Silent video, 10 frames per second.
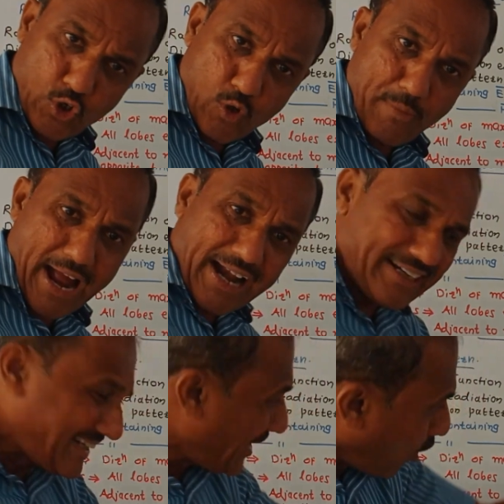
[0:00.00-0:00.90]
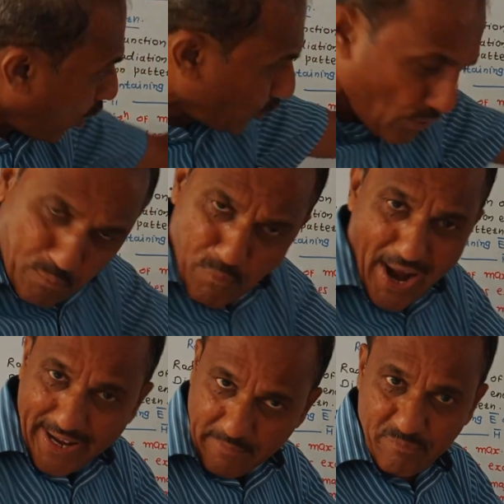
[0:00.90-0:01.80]
lobe and they
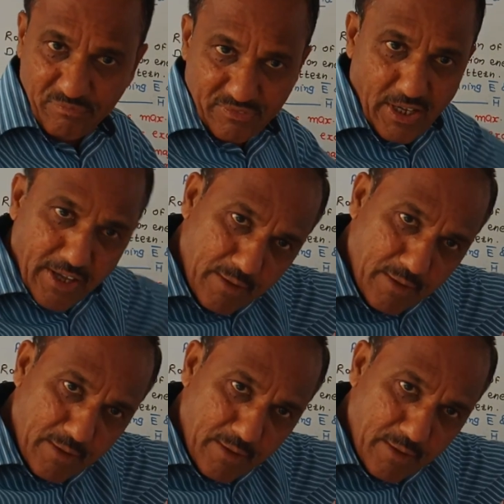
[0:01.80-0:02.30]
occupy the